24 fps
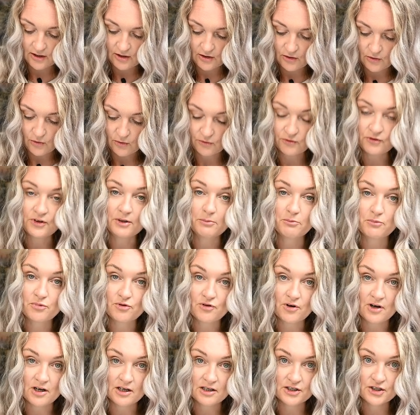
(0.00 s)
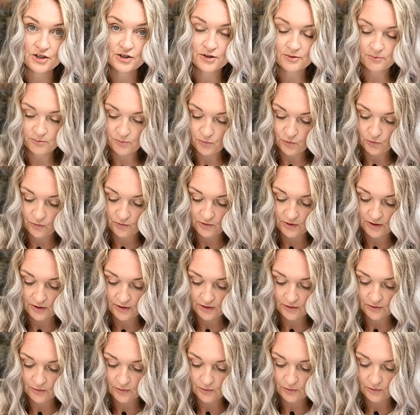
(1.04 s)
of the brush
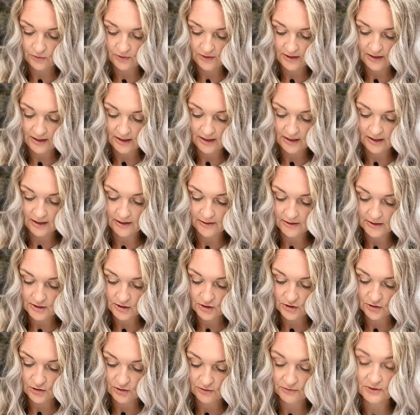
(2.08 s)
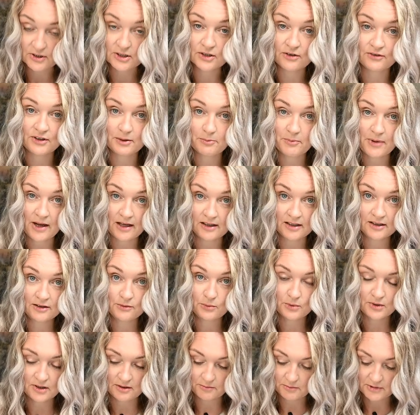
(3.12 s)
moving on the surface of the palette
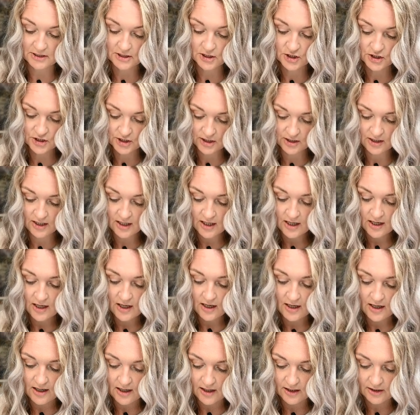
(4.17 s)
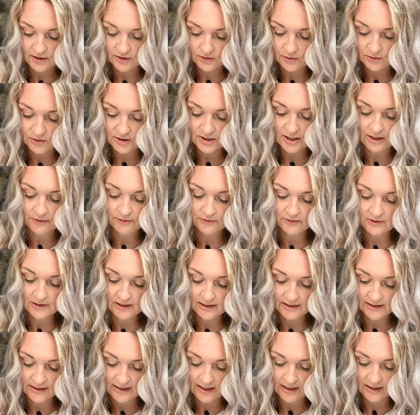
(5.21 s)
with the mixture, and you
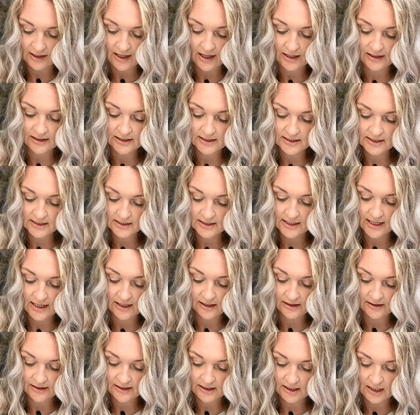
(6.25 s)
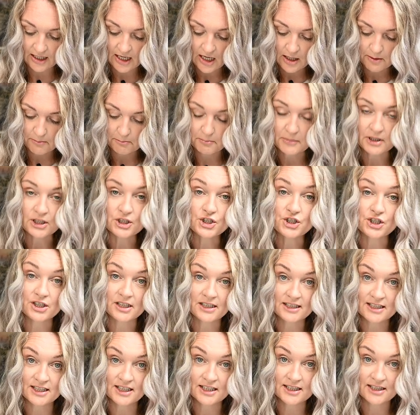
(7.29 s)
definitely can understand the mixture
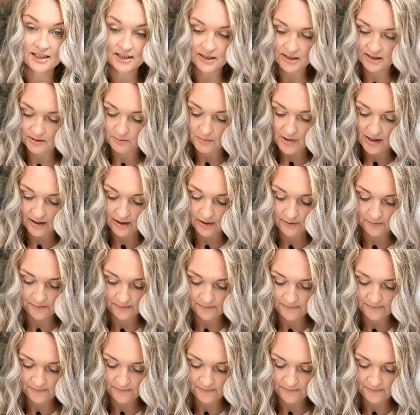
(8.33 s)
consistency better.